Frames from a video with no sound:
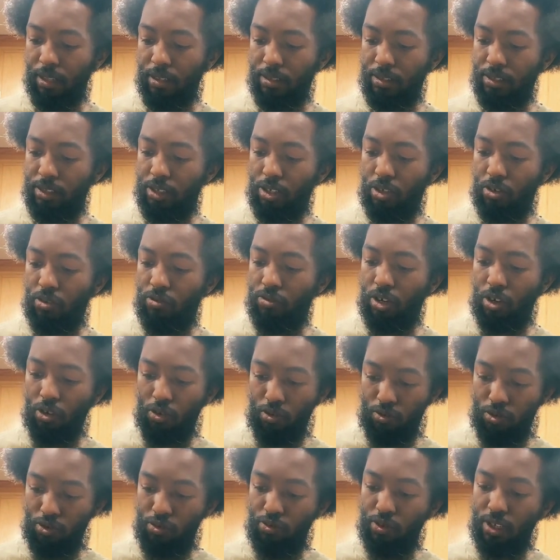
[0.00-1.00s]
So,
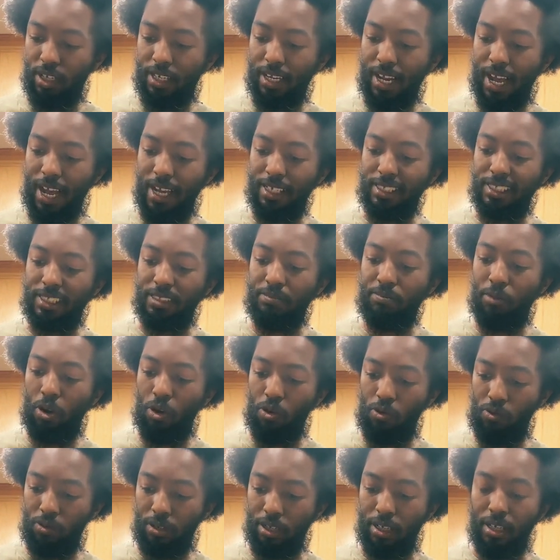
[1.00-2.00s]
no, you cannot
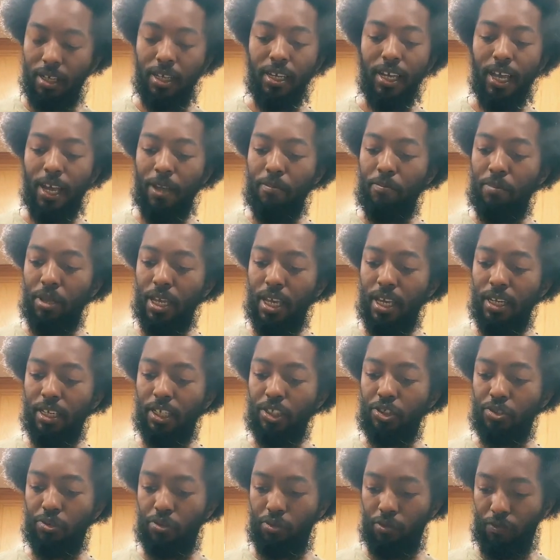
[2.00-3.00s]
smoke and be in
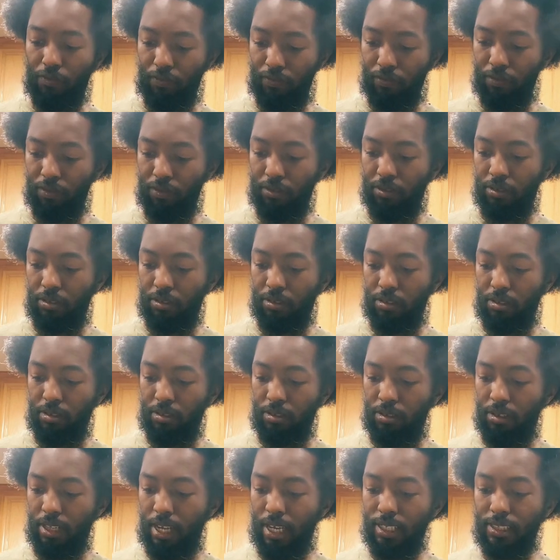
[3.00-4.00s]
the truth.
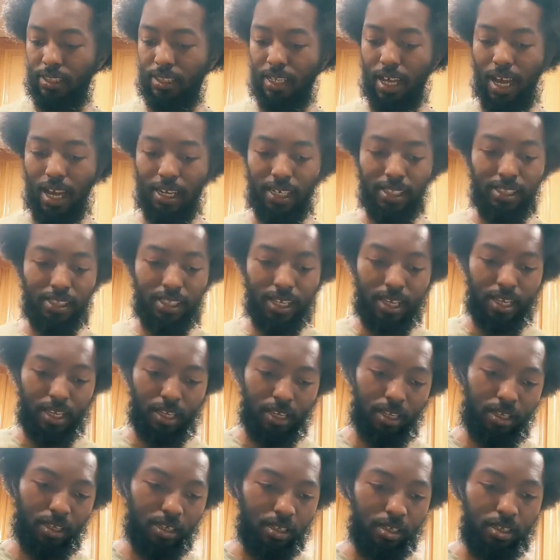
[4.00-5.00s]
That's not a
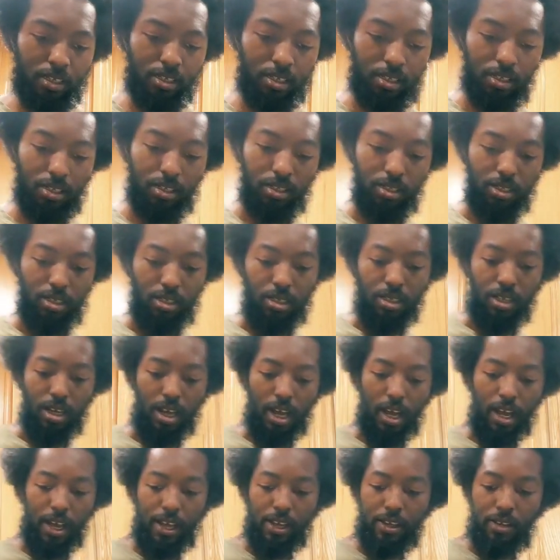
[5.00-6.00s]
thing.
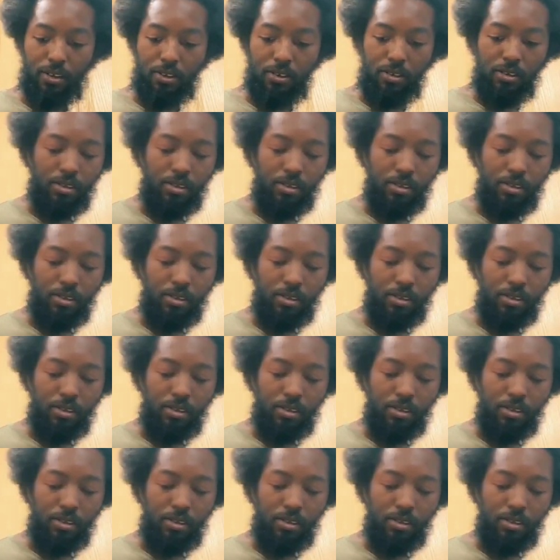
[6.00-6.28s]
All right?